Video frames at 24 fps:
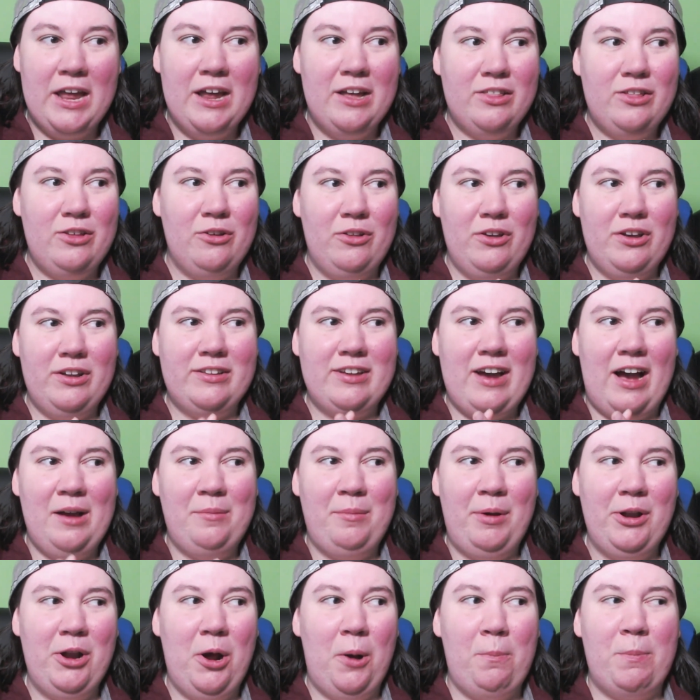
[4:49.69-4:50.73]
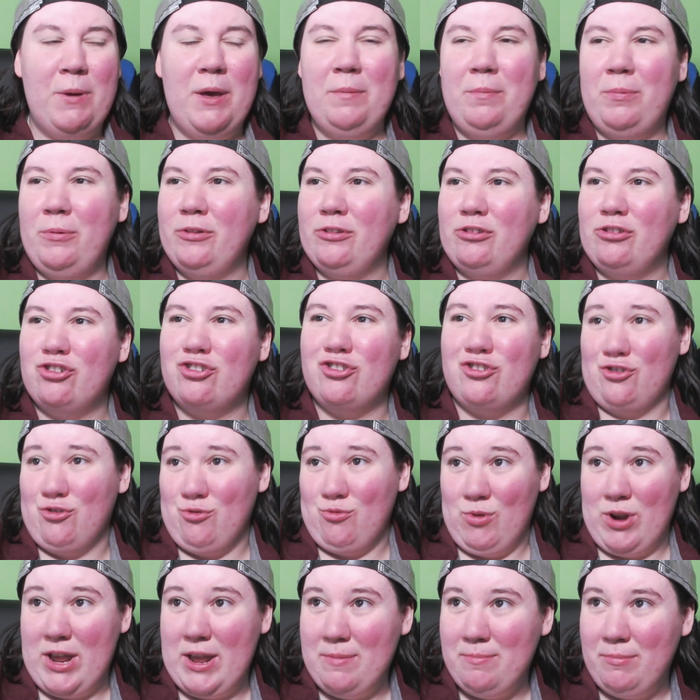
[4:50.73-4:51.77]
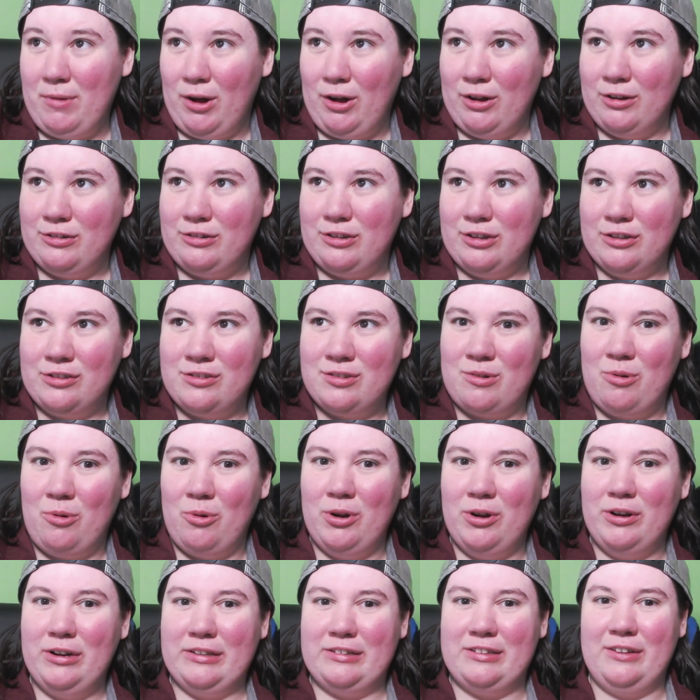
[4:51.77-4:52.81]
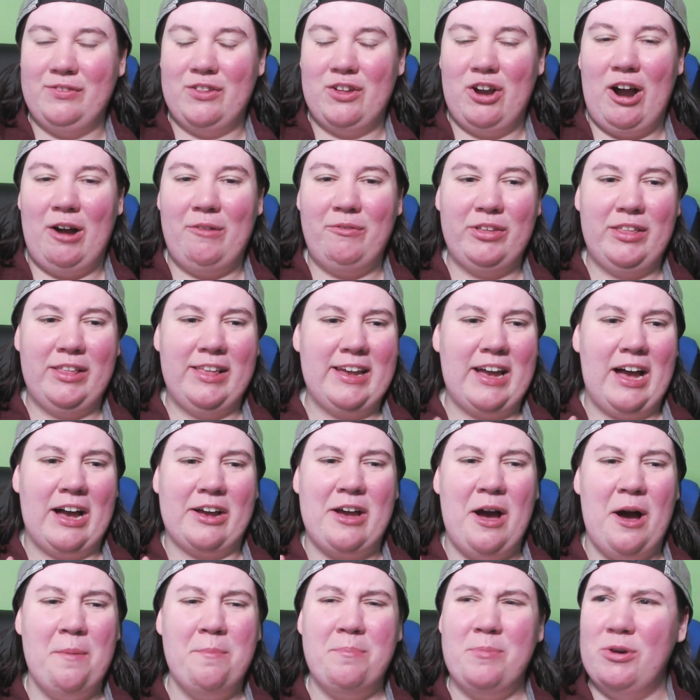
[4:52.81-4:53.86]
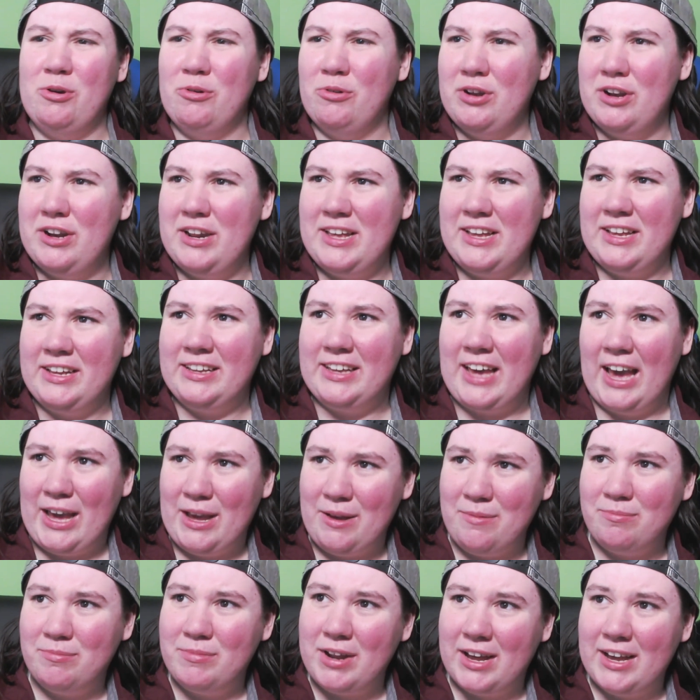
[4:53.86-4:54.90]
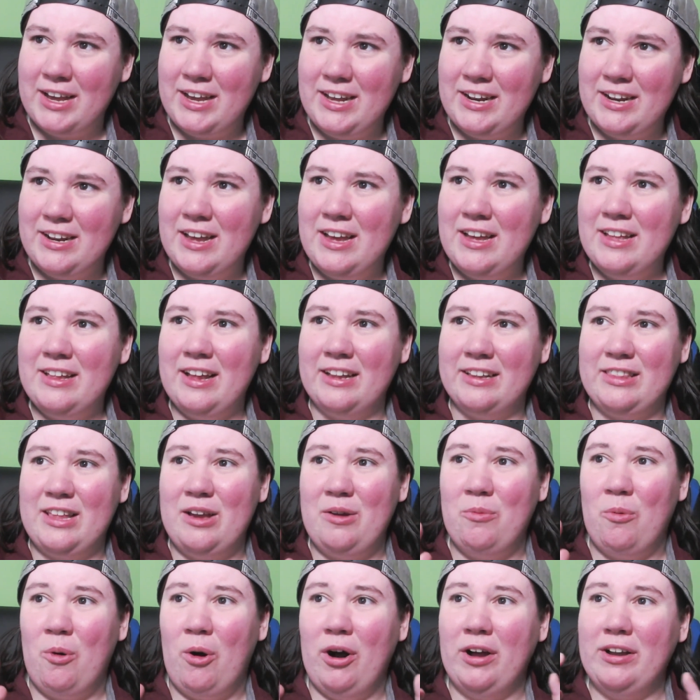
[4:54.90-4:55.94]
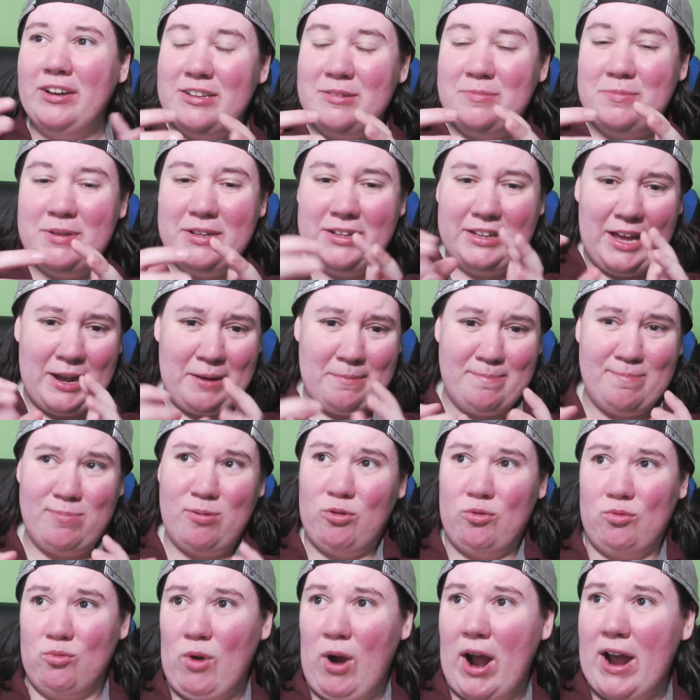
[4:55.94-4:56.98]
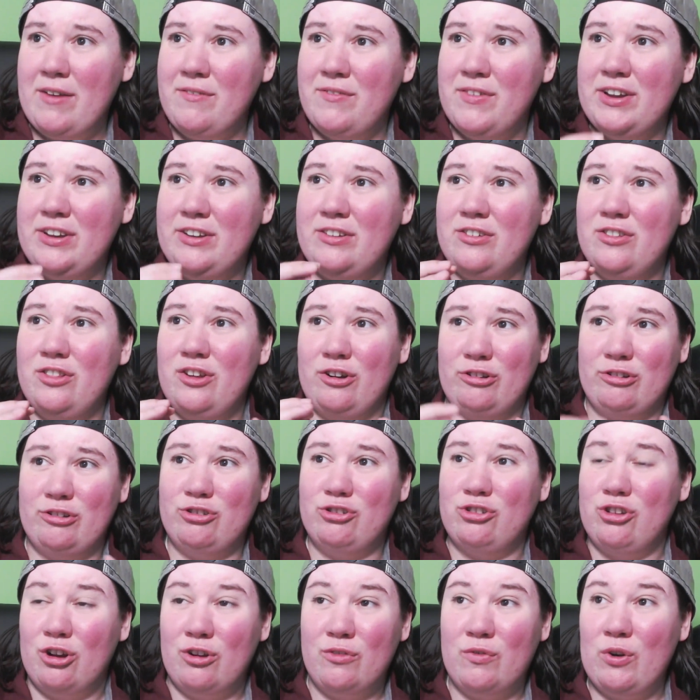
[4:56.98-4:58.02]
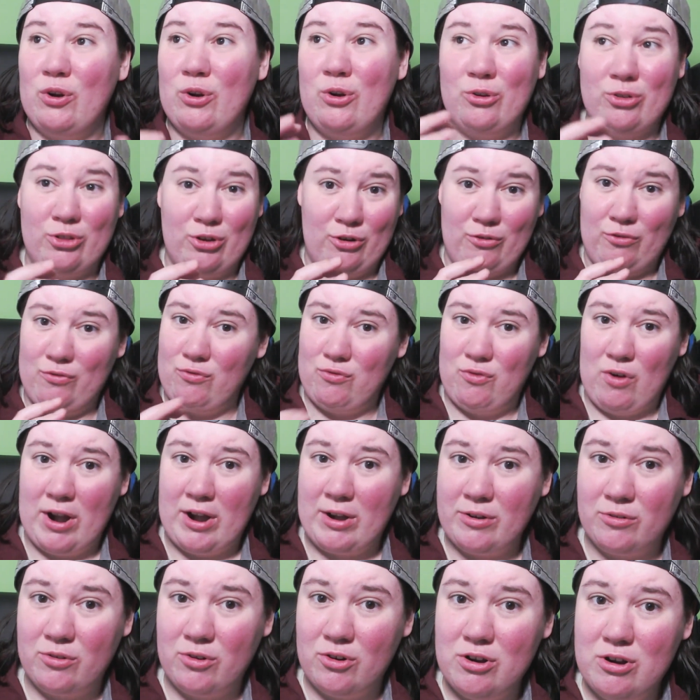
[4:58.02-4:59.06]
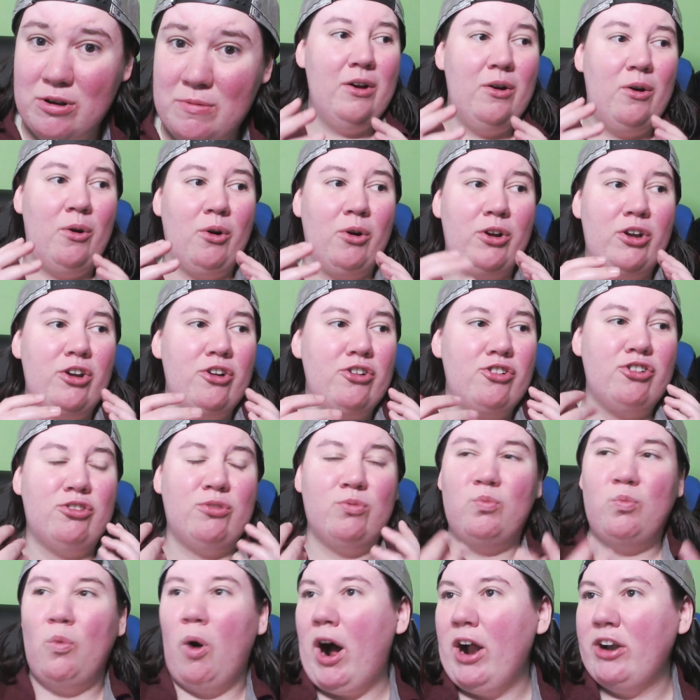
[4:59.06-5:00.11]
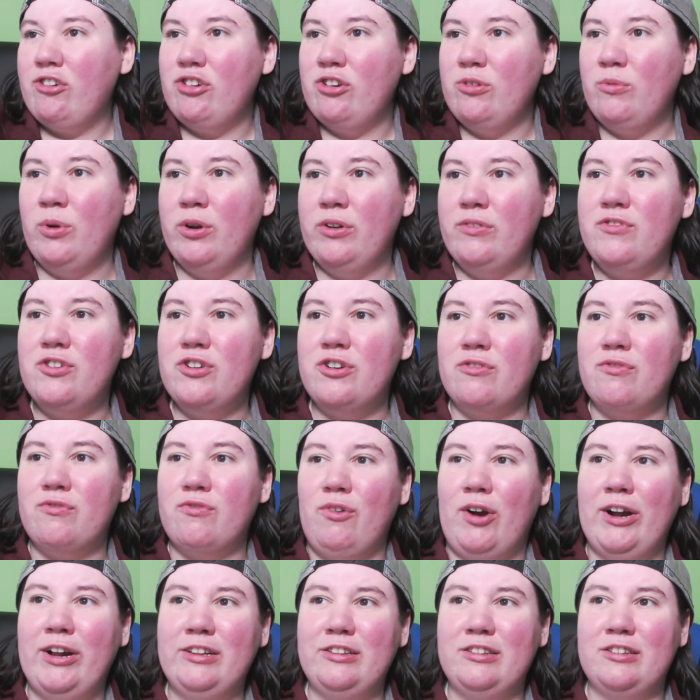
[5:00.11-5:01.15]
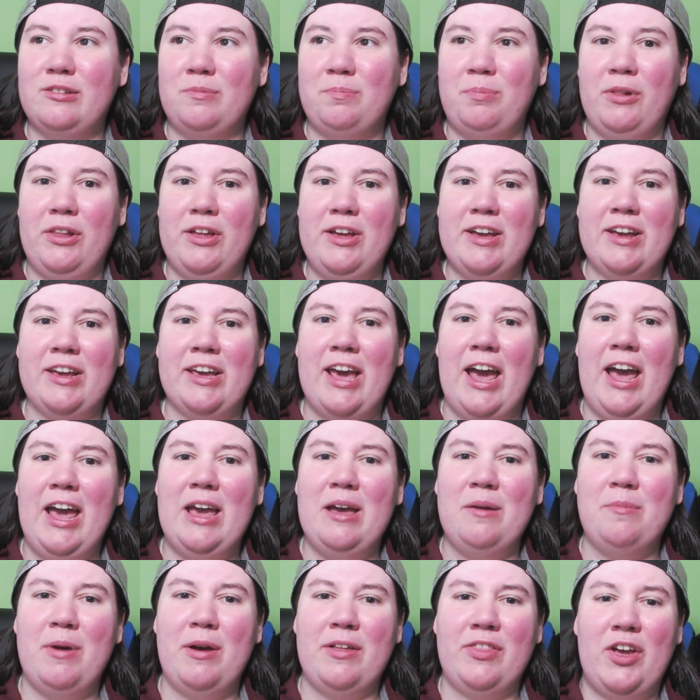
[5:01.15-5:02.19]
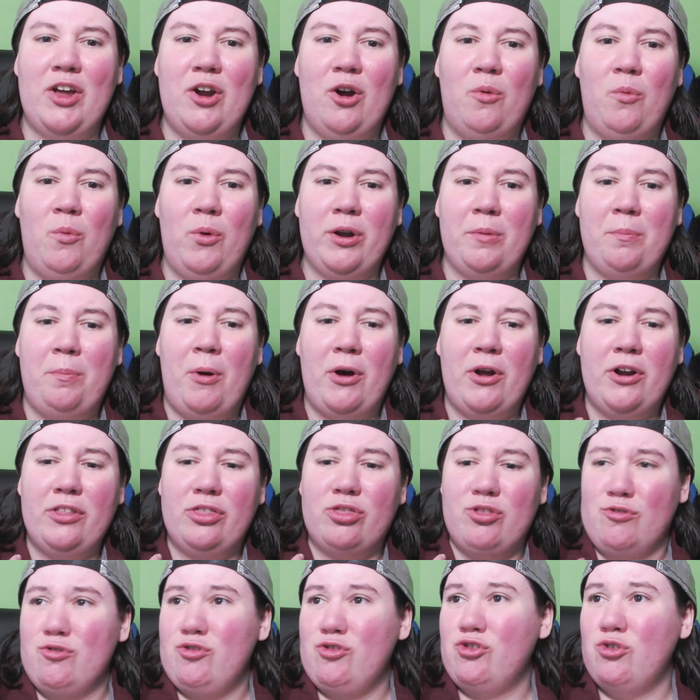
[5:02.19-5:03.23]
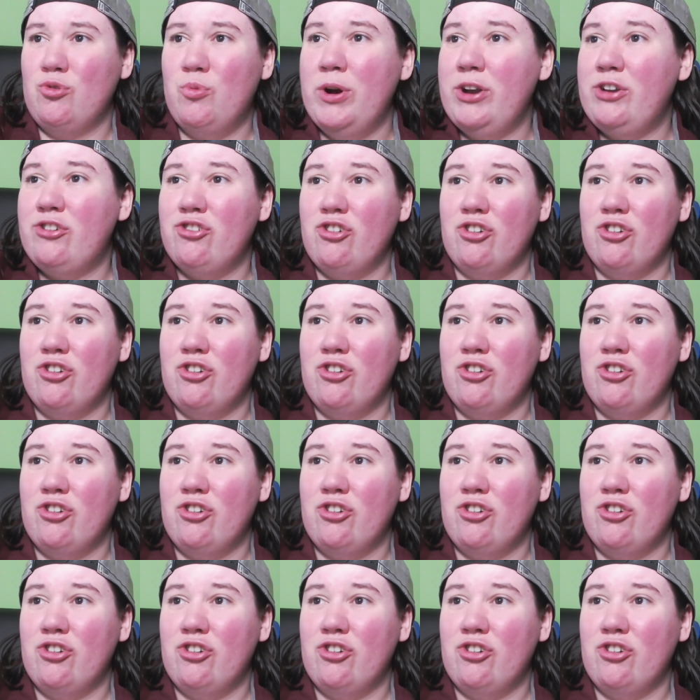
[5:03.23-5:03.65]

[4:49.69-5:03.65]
The only time I know people stream on Discord is if they're having like a community game night that they want to be like private to their server or their friend group, or you're just watching one of your friends play a game and they don't want to put it through Twitch or